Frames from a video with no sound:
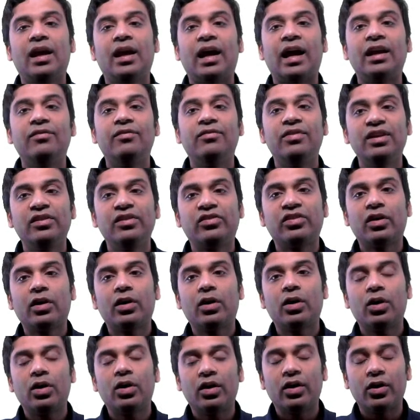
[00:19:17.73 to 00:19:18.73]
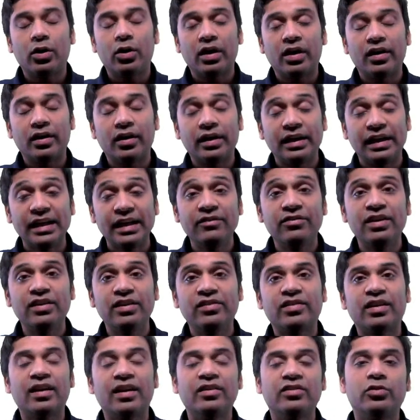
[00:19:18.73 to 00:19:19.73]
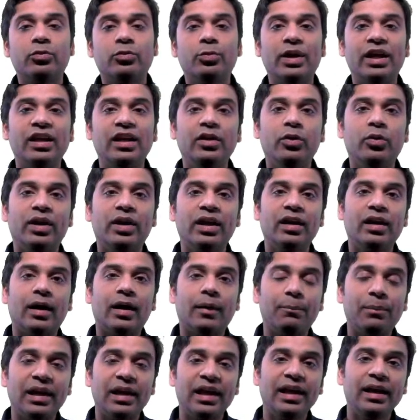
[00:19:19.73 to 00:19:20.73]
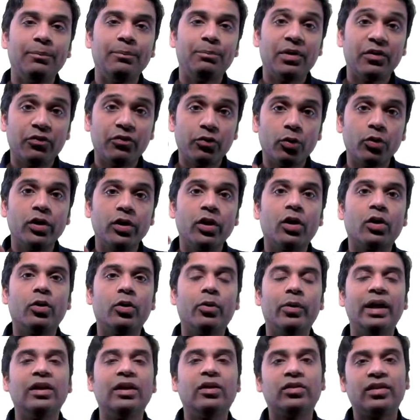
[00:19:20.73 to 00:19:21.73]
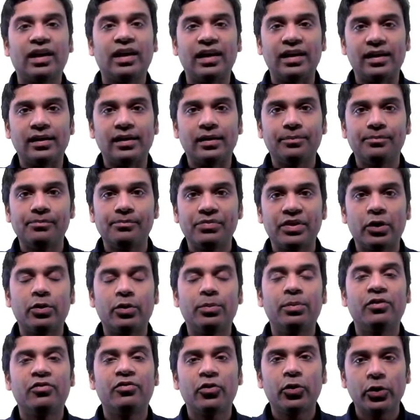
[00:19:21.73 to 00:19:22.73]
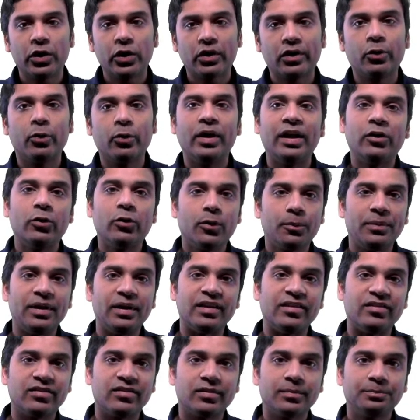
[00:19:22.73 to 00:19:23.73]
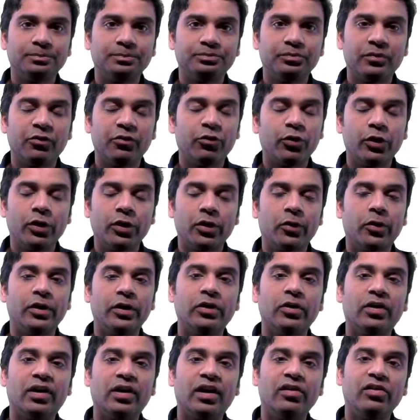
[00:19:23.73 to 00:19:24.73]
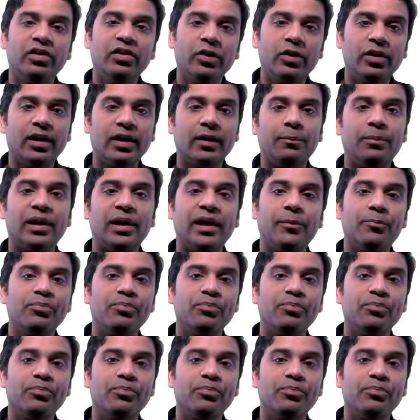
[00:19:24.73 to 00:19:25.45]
And e-visa is where you can apply before you're going to Thailand or before you're going to a place. Before you're going to a country, you can apply.